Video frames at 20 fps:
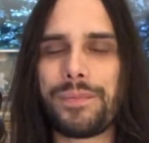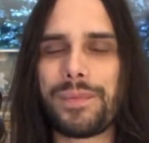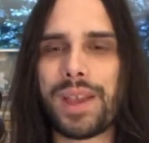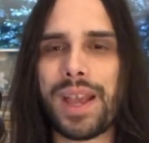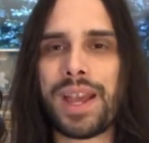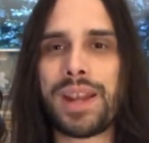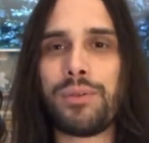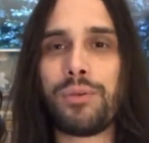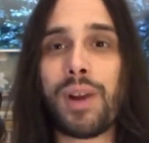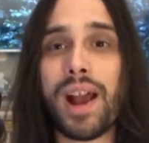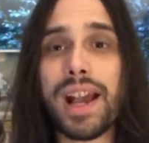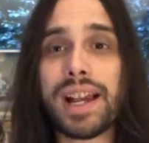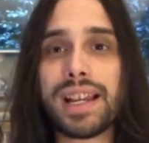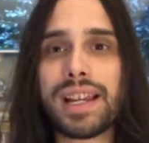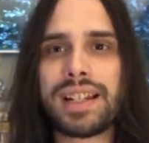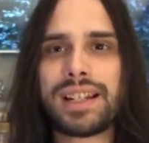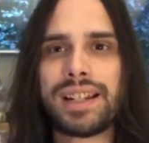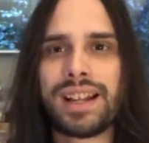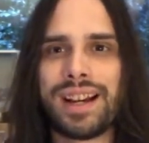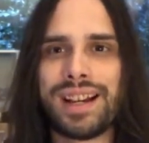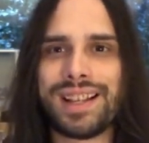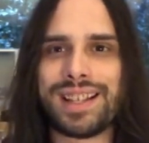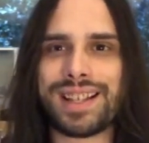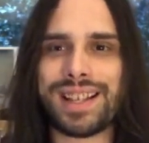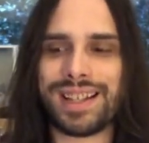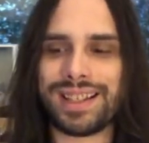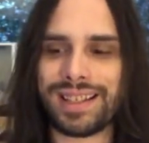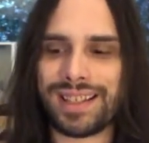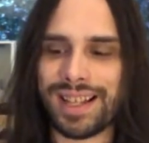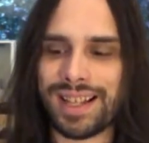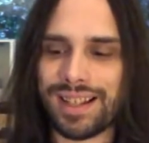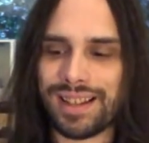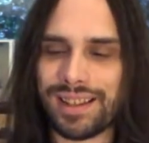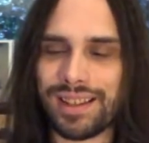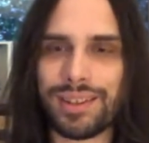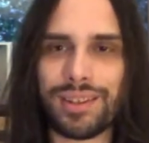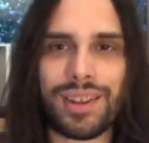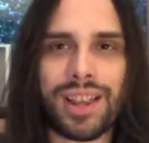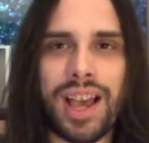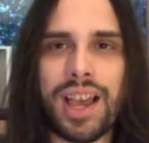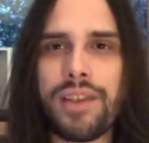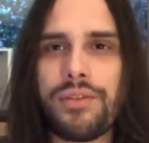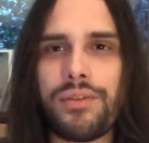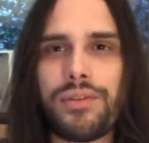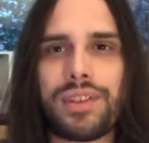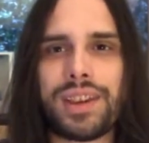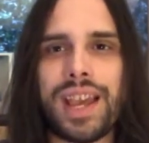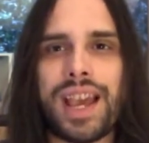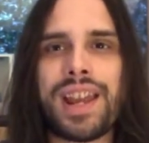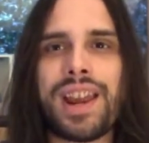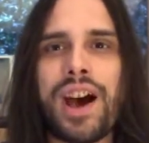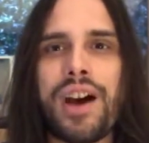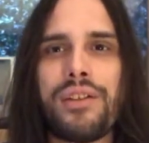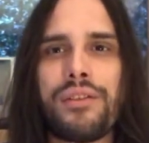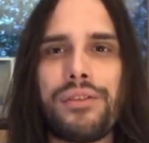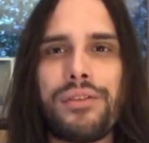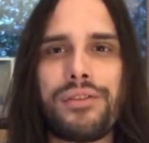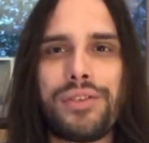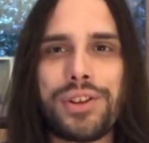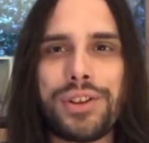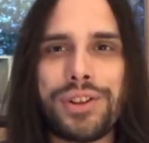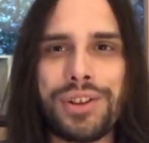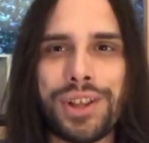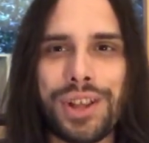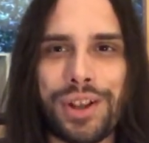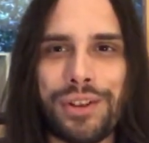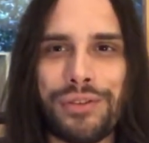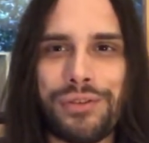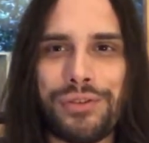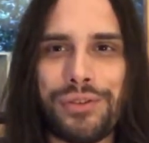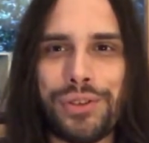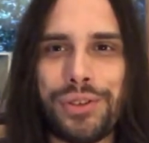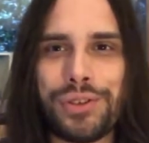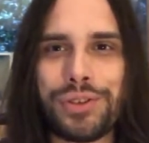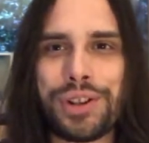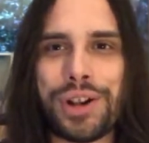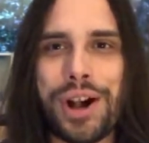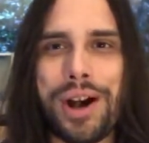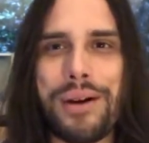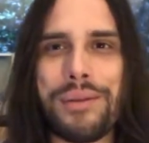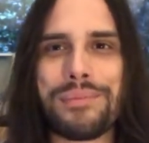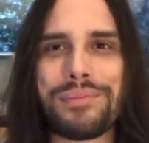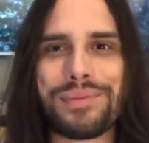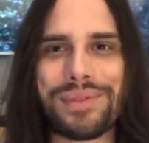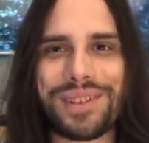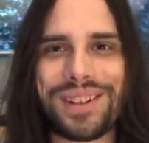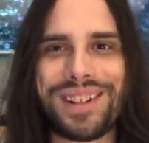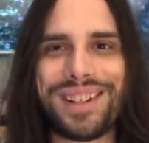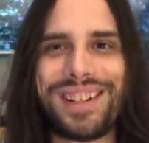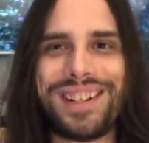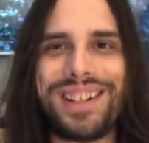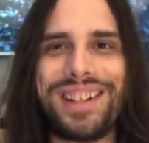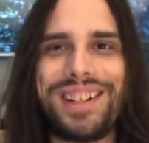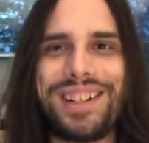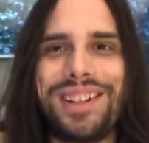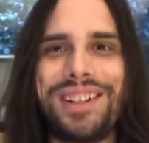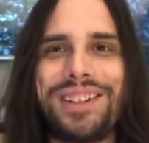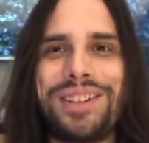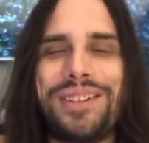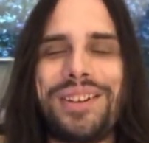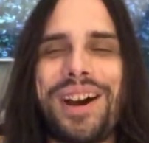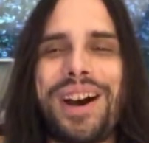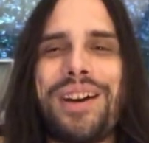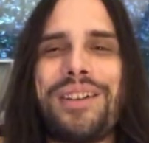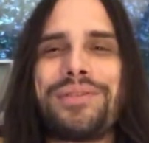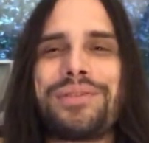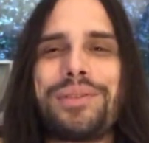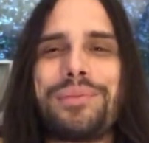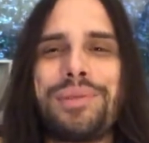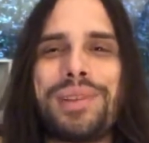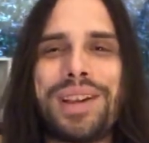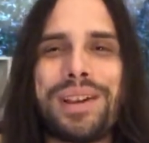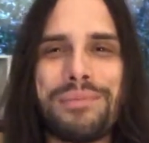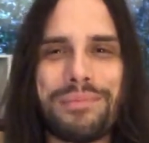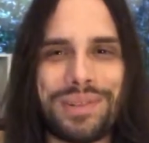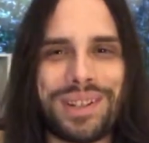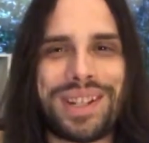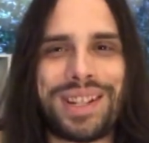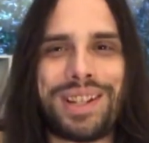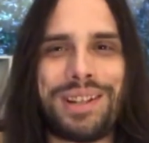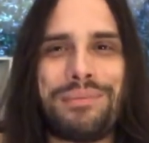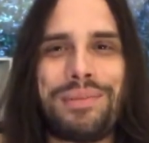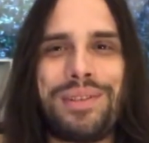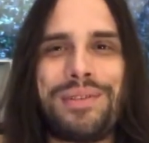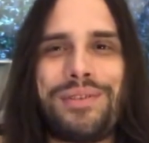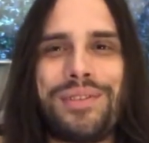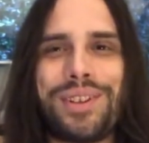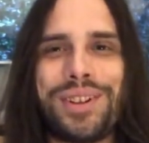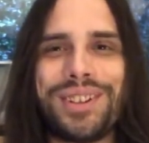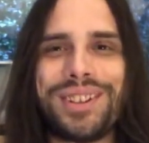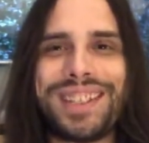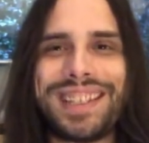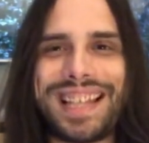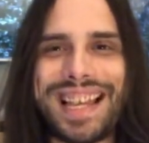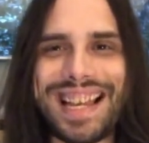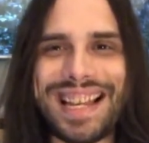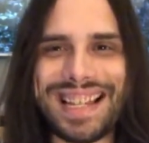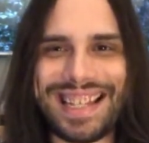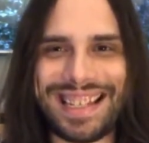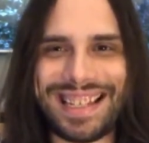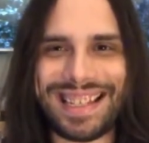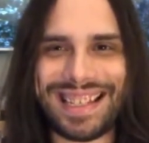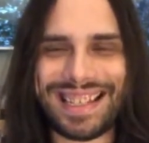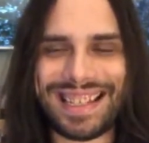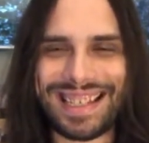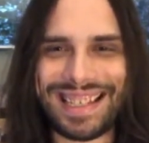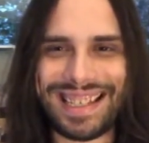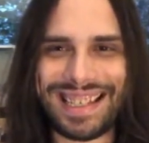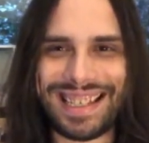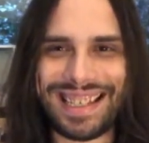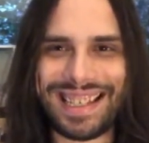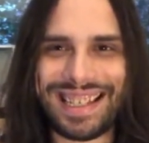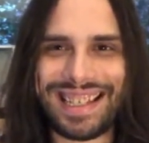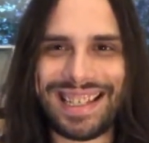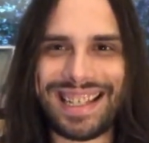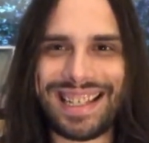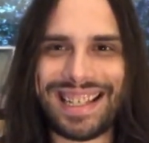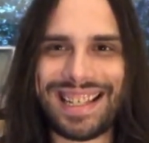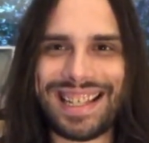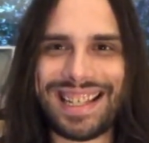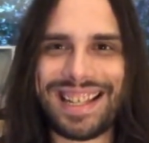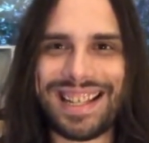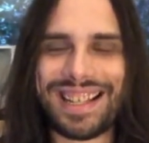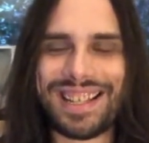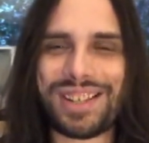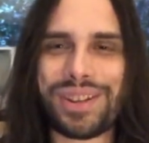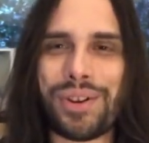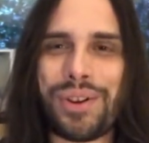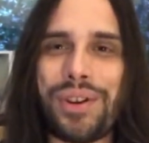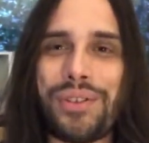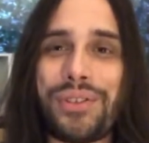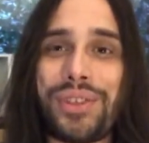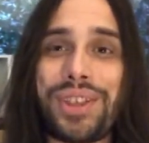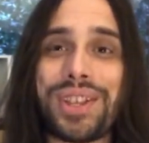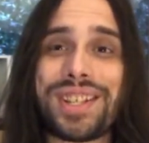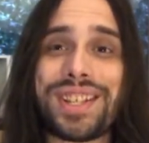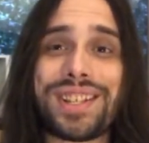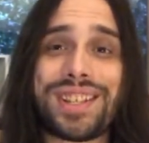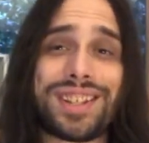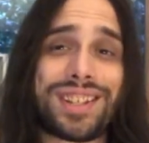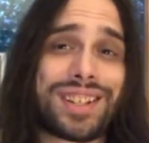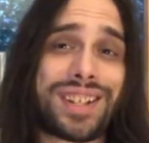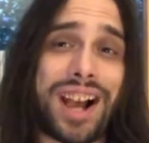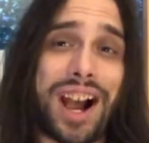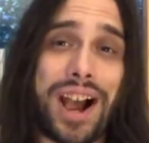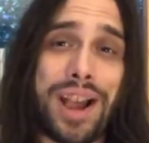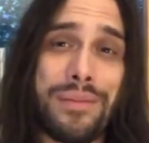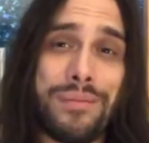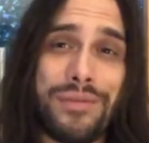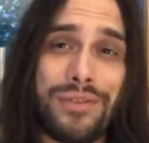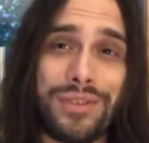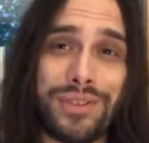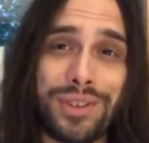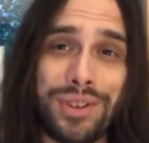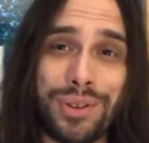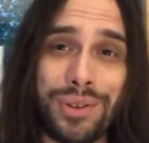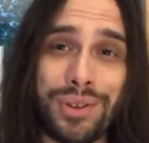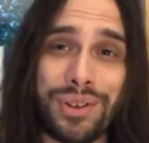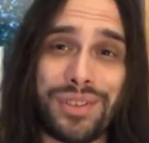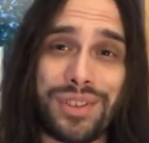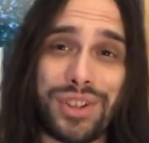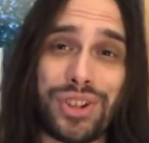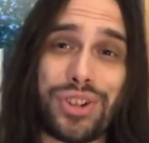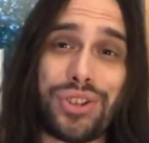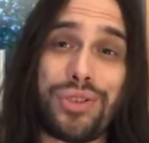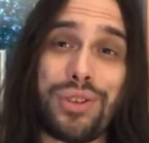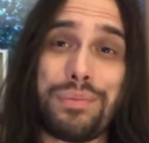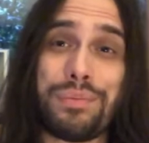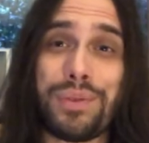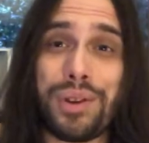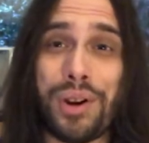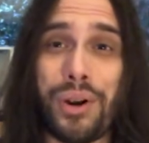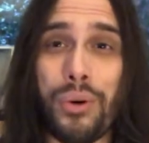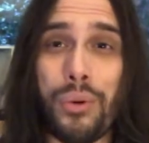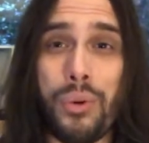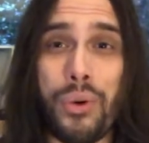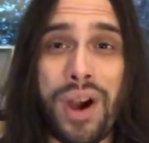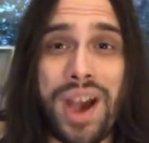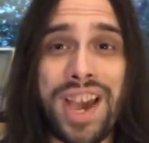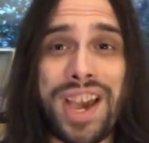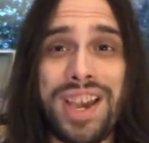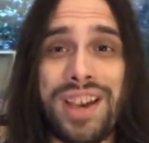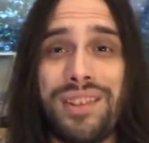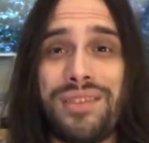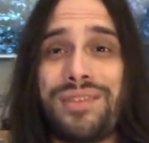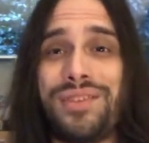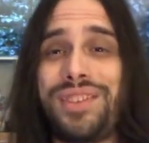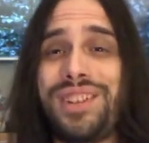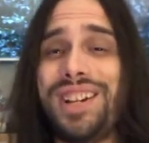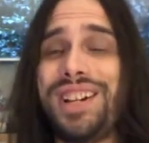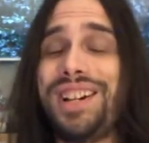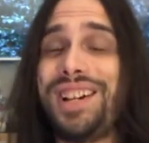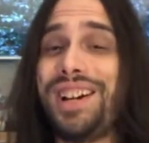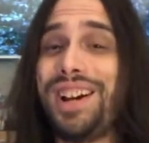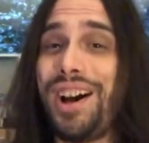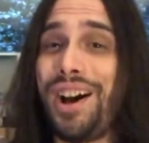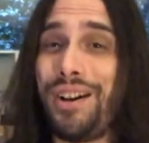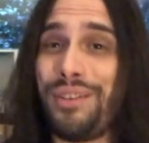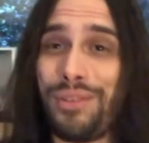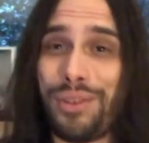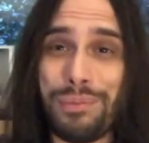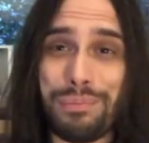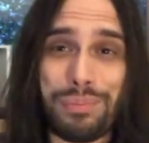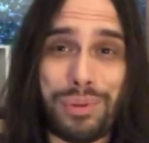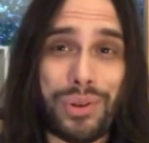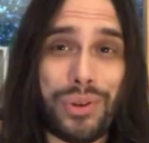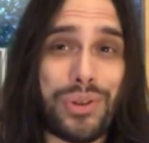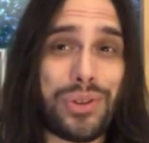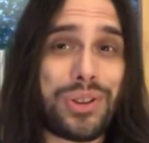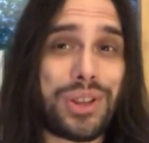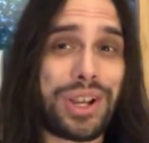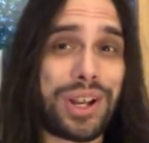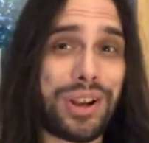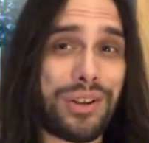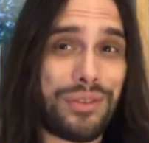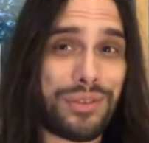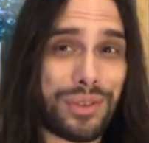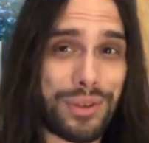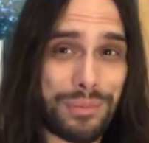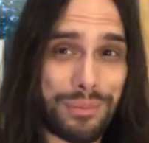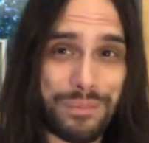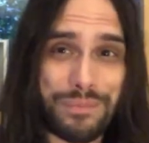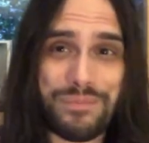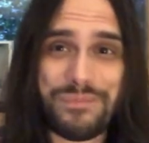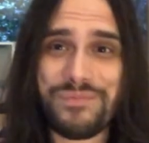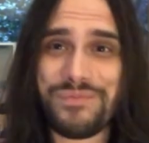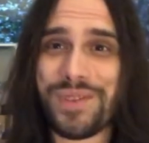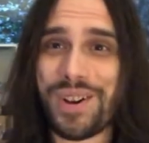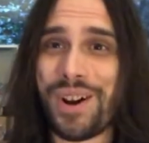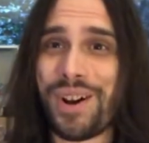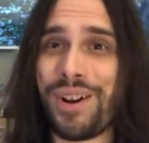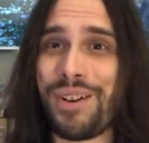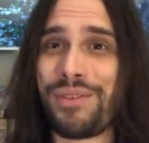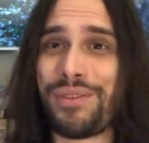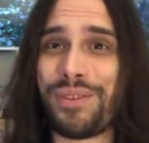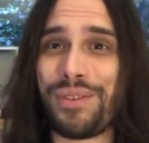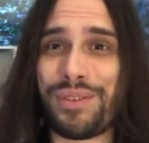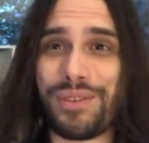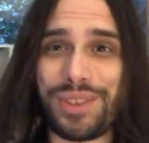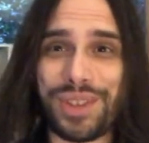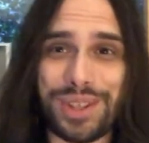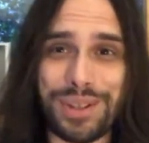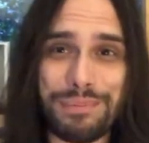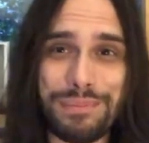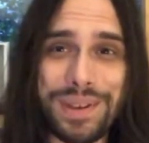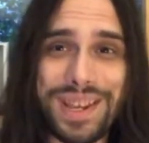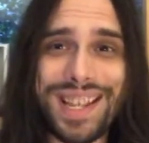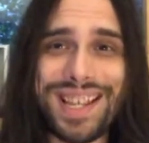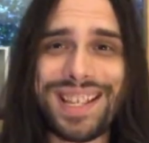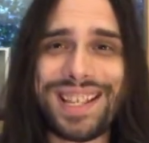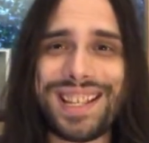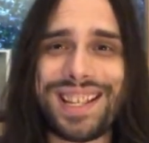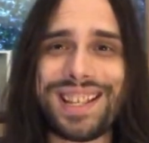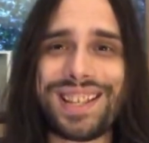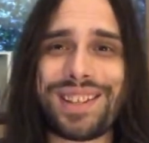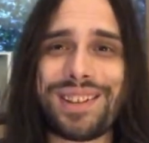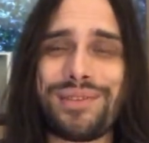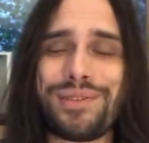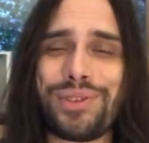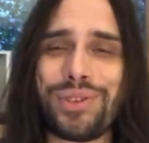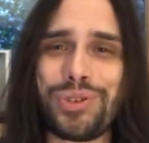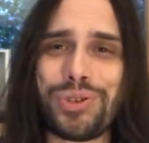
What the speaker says: And recognizing that life cannot fill a full cup. You have to be empty to be filled again. So if this is a time for you of stripping away, of the pulling off of these pieces of your